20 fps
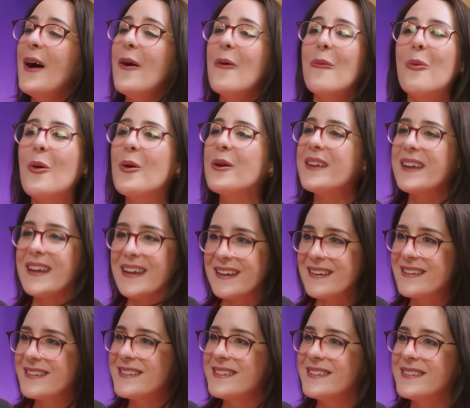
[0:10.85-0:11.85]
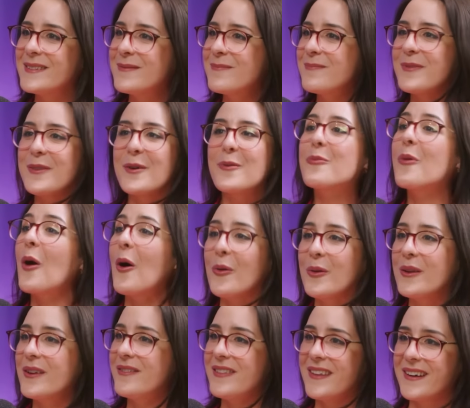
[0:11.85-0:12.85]
What is the
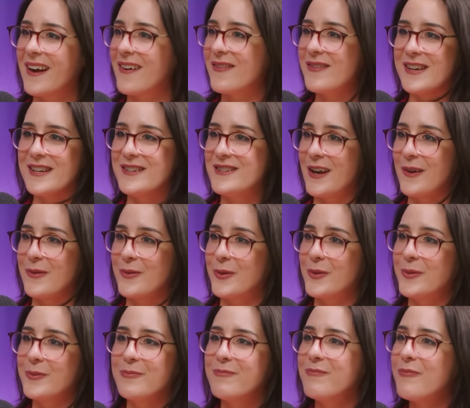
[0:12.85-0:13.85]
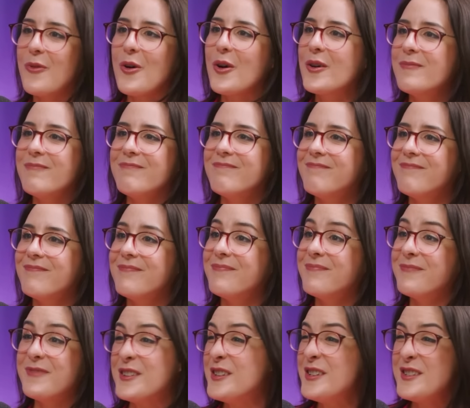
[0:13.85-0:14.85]
role of the Governor-General? What
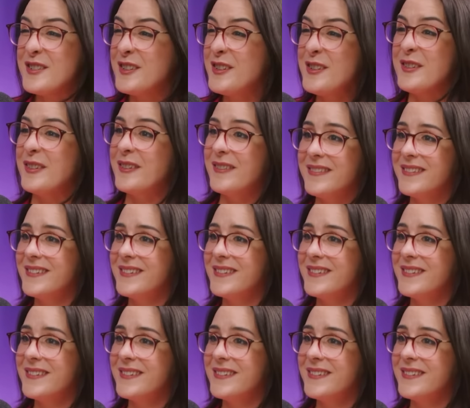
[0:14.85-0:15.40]
do you do?